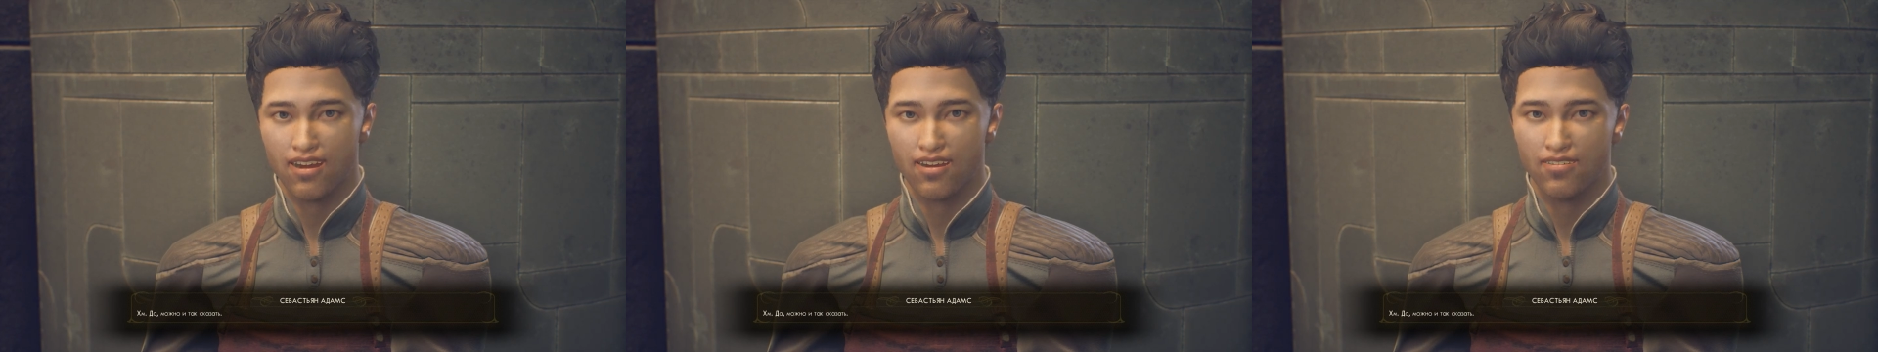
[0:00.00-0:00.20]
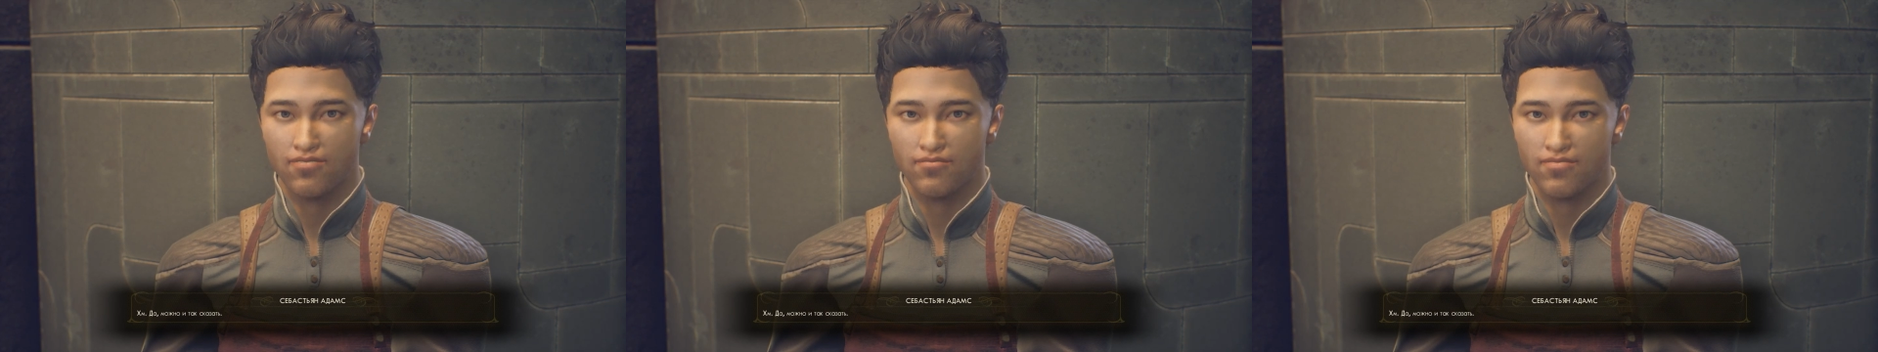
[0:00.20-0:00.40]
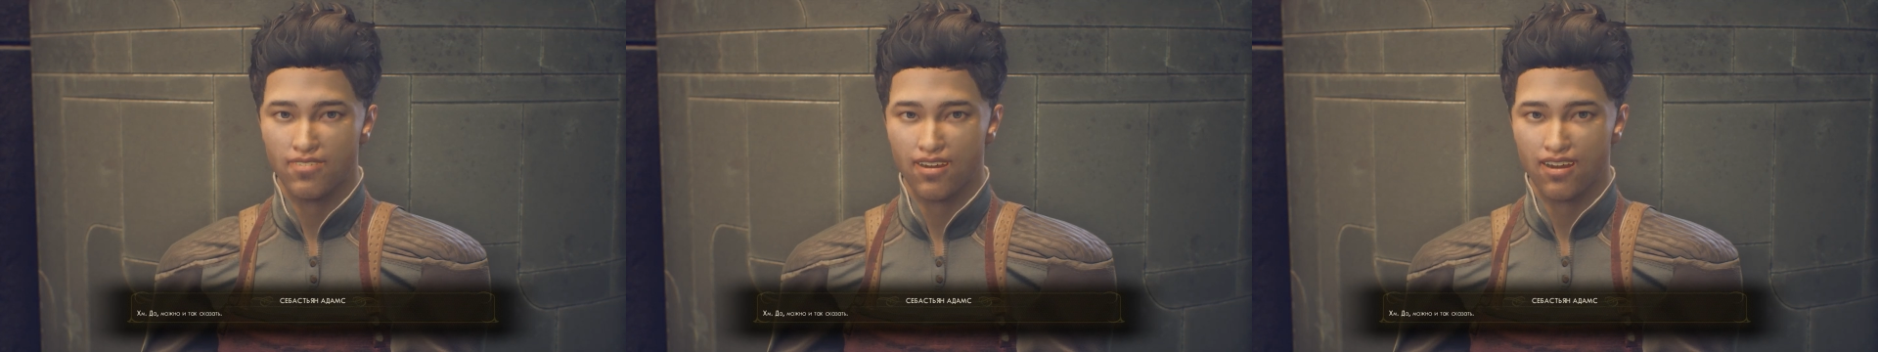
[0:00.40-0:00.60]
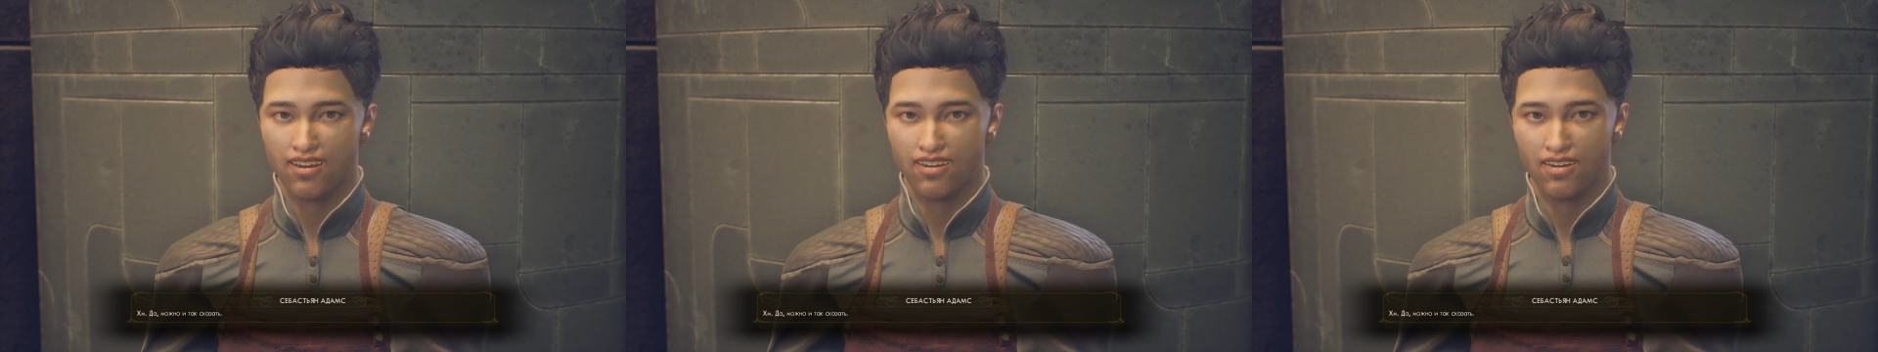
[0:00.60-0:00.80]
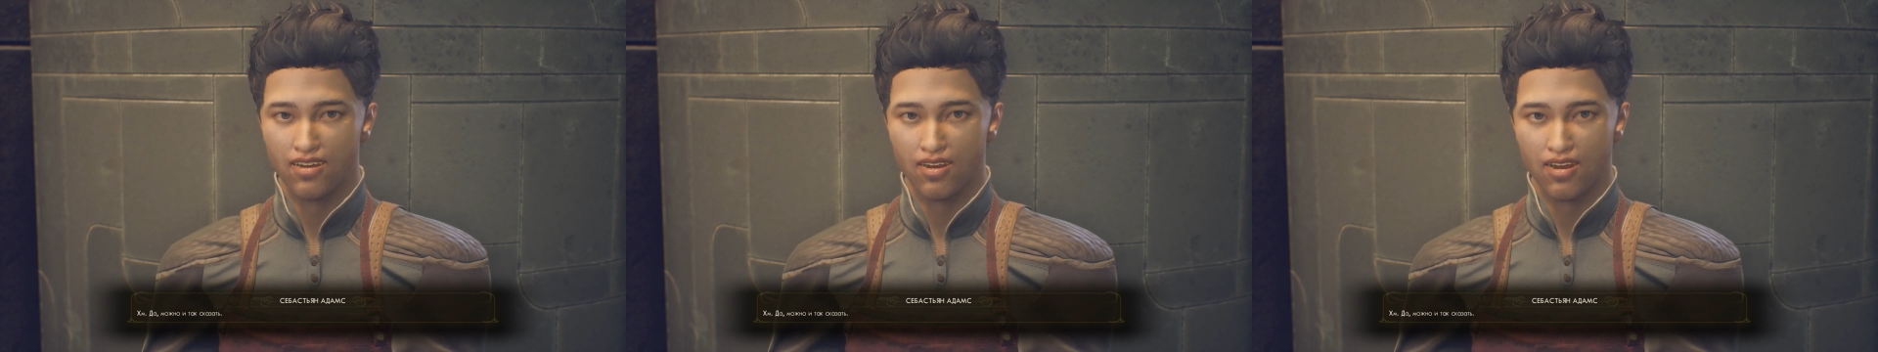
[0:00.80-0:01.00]
That's a
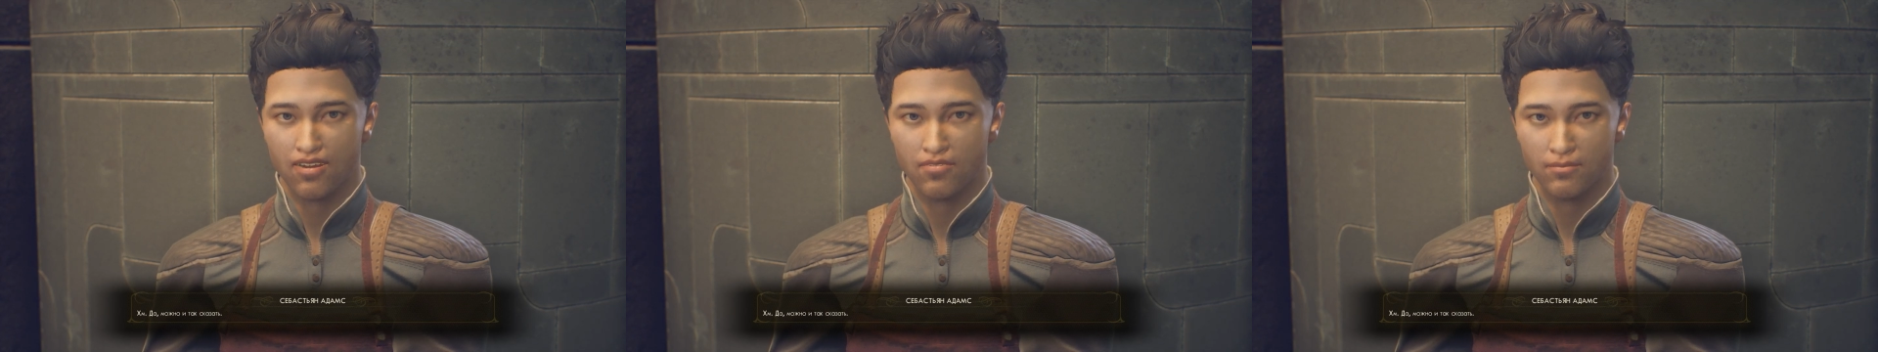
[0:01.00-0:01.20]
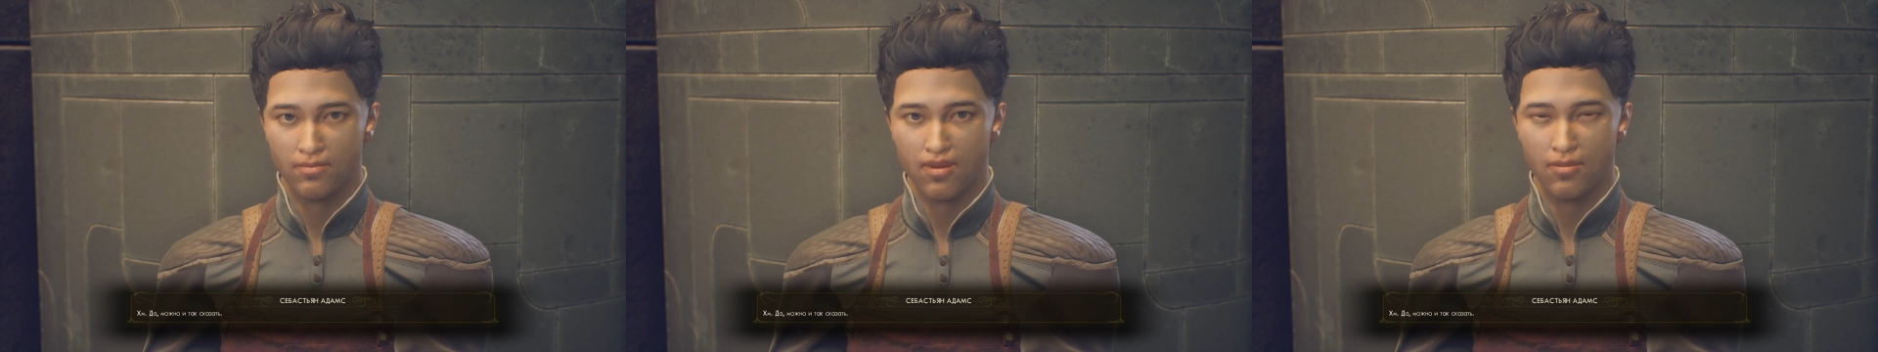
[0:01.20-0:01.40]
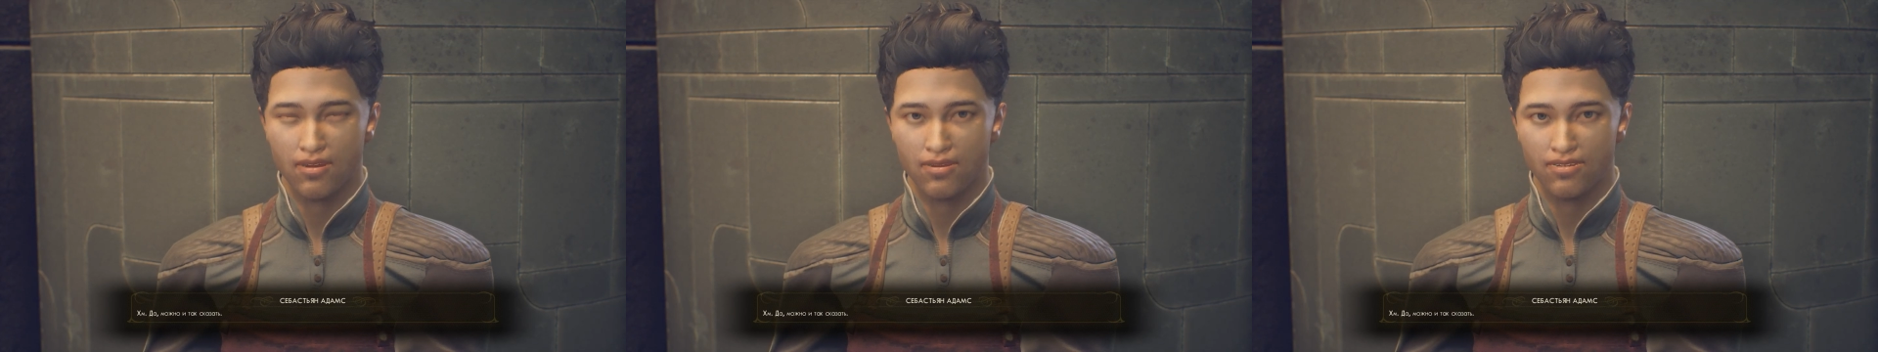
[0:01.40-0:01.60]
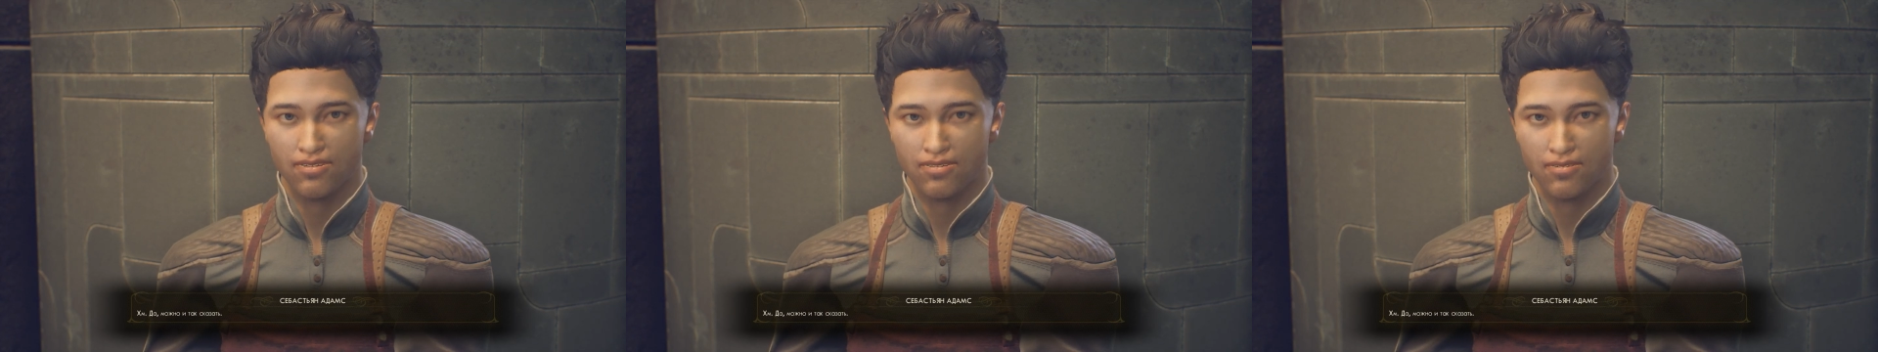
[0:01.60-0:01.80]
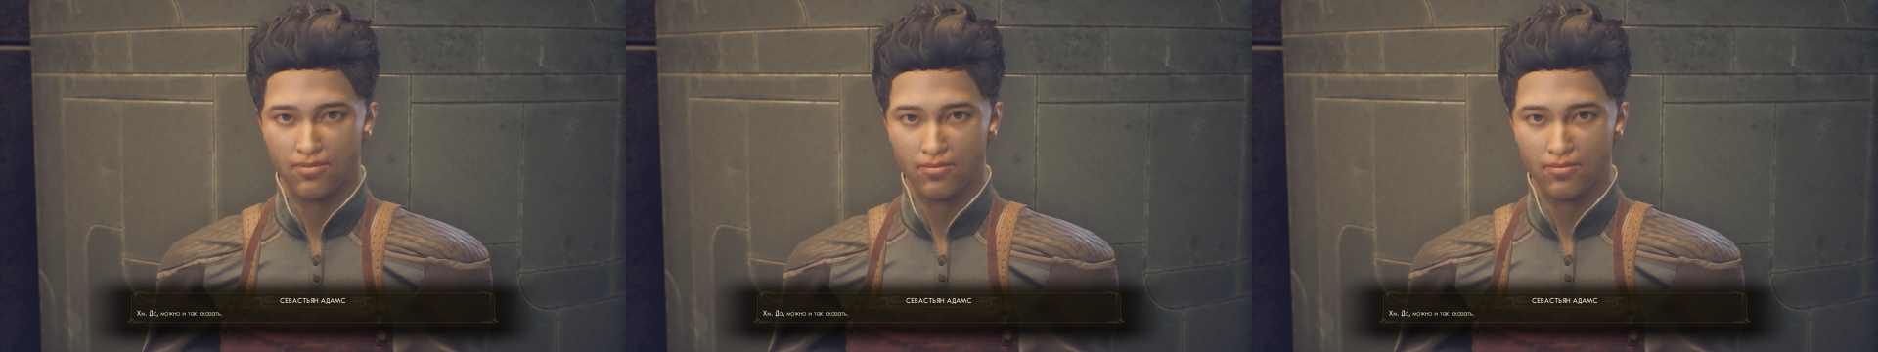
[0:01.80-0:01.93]
fine way of putting it.